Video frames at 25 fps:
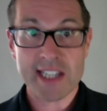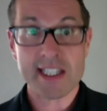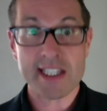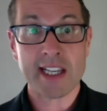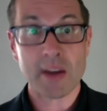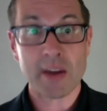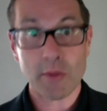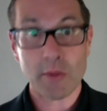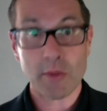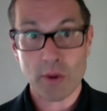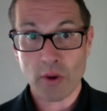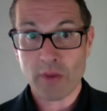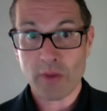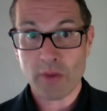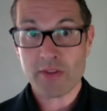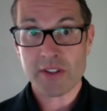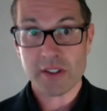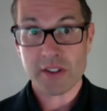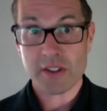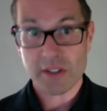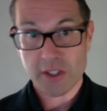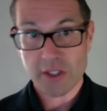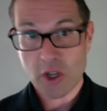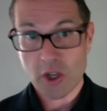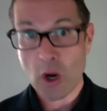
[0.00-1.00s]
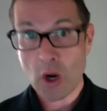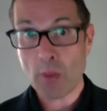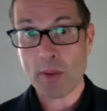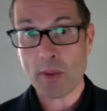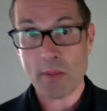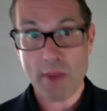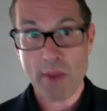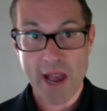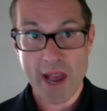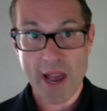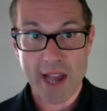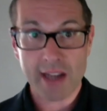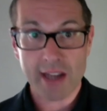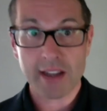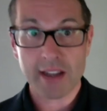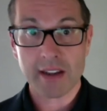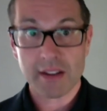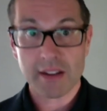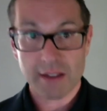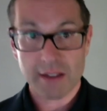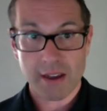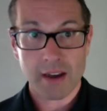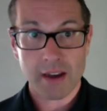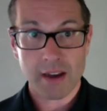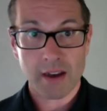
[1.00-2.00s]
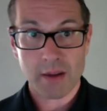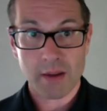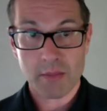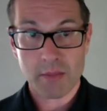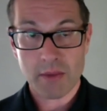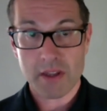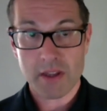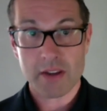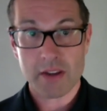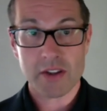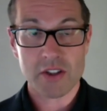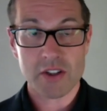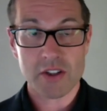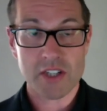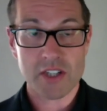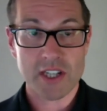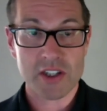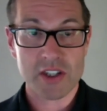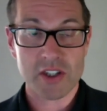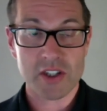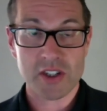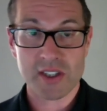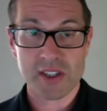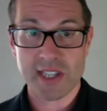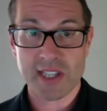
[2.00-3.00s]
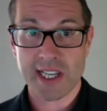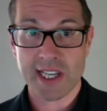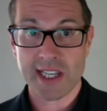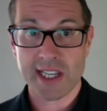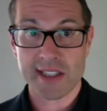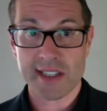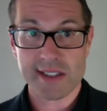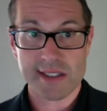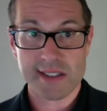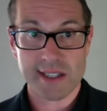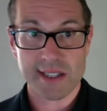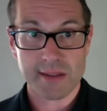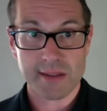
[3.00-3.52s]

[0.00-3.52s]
and would often copy back the gestures they had seen.